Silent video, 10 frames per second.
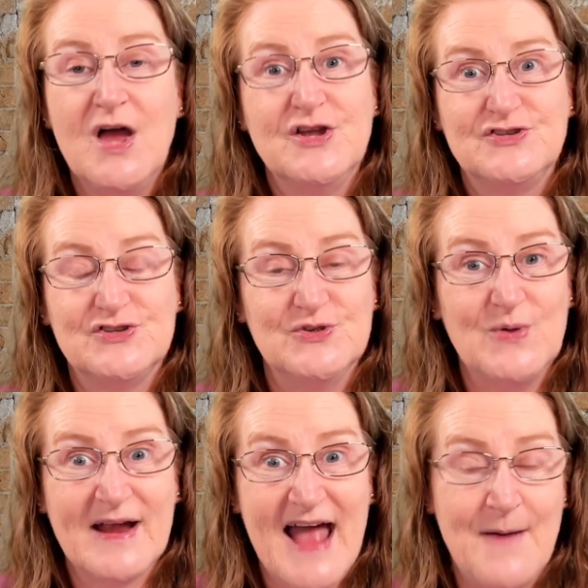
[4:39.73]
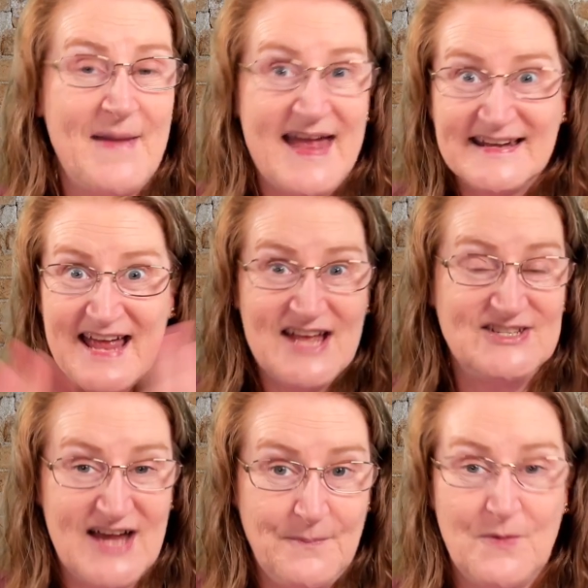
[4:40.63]
to come and
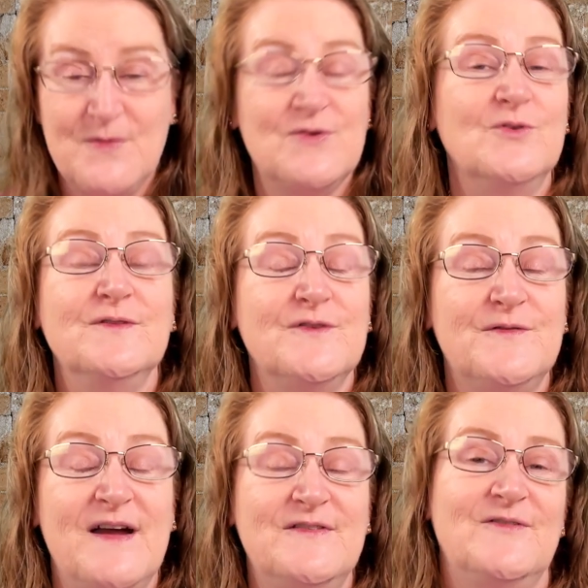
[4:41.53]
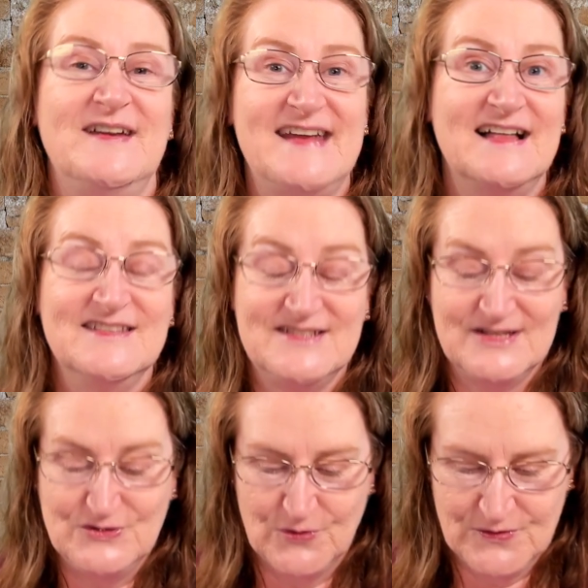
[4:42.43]
catch up with all of your favourite retailers to the
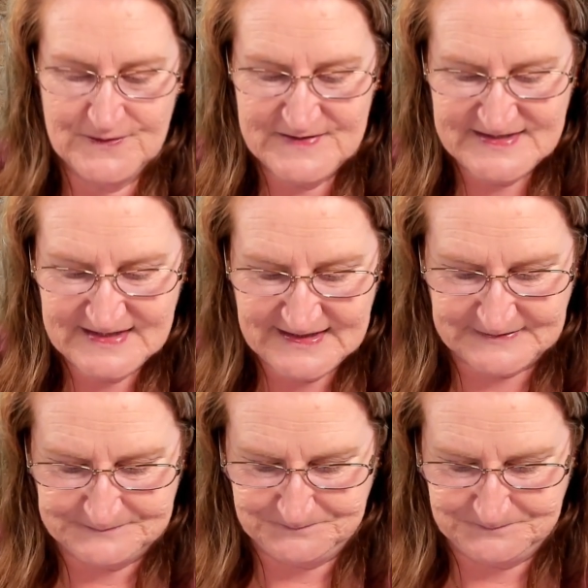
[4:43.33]
north of the city.